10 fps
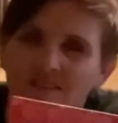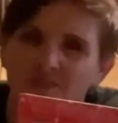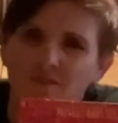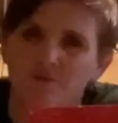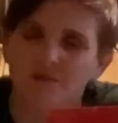
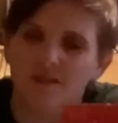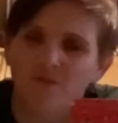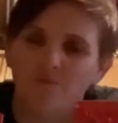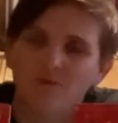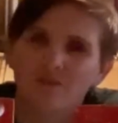Christmas
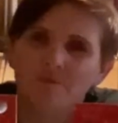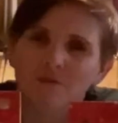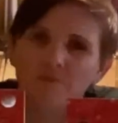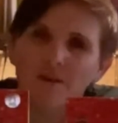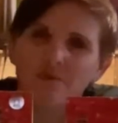little Christmas
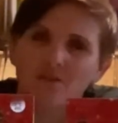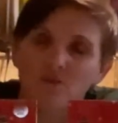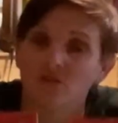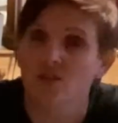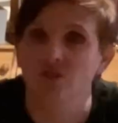baby
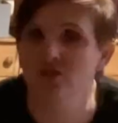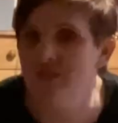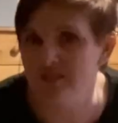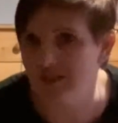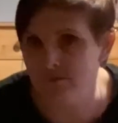socks. She
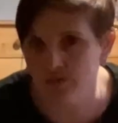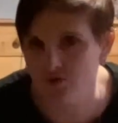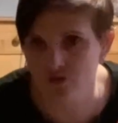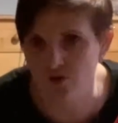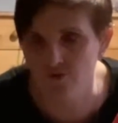doesn't keep
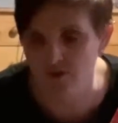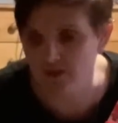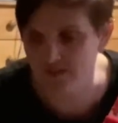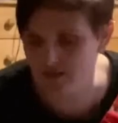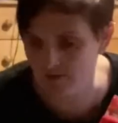socks on her
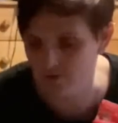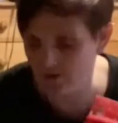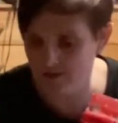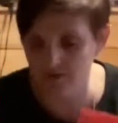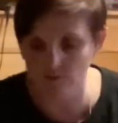feet, so
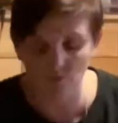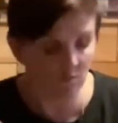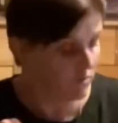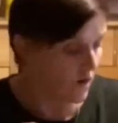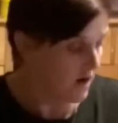I don't know
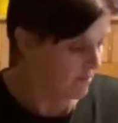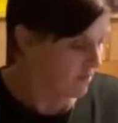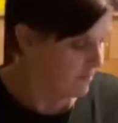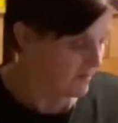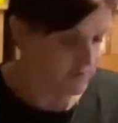why I
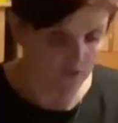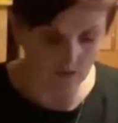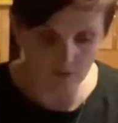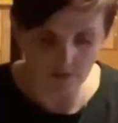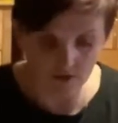bought her baby
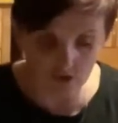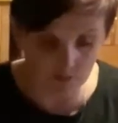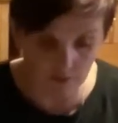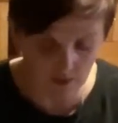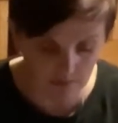socks. She
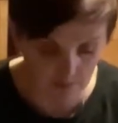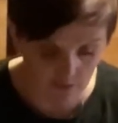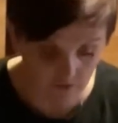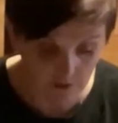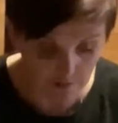won't keep them on
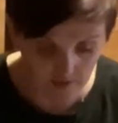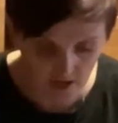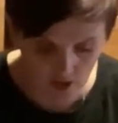her feet, but they're